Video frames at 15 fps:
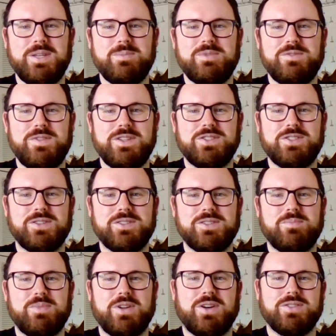Teams
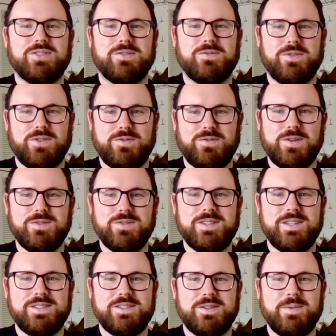features, but also for the phone
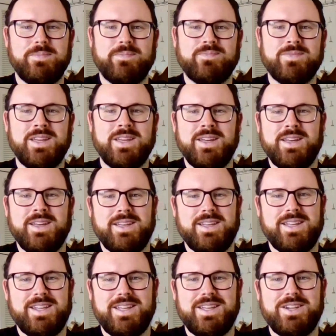system.
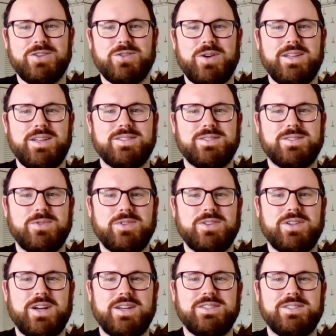It integrates
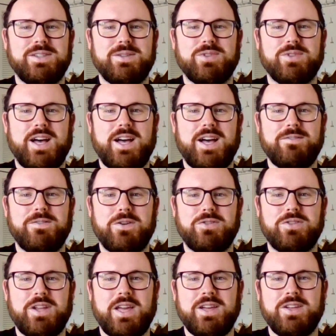really nicely with
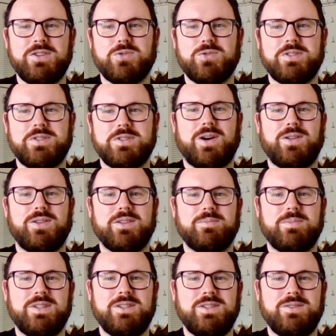iPhone and Android's
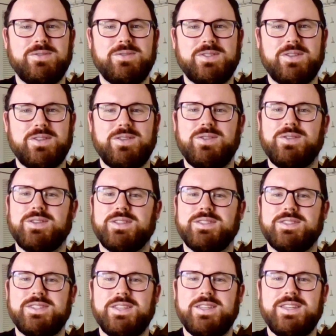calling menu so that you
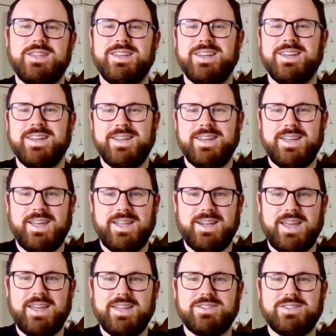can see
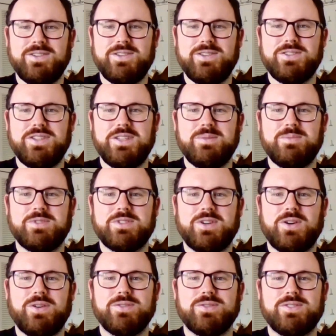and answer your Teams
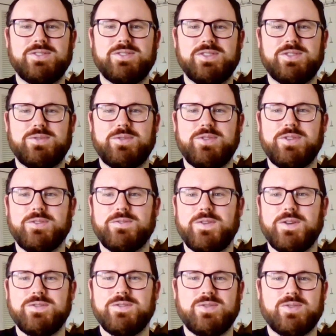calls just through your
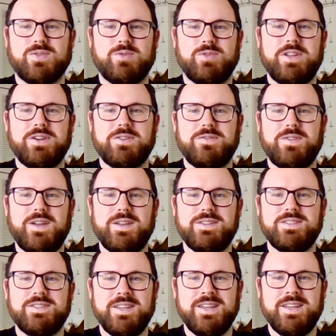phone's normal
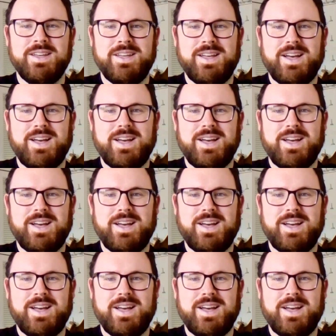interface.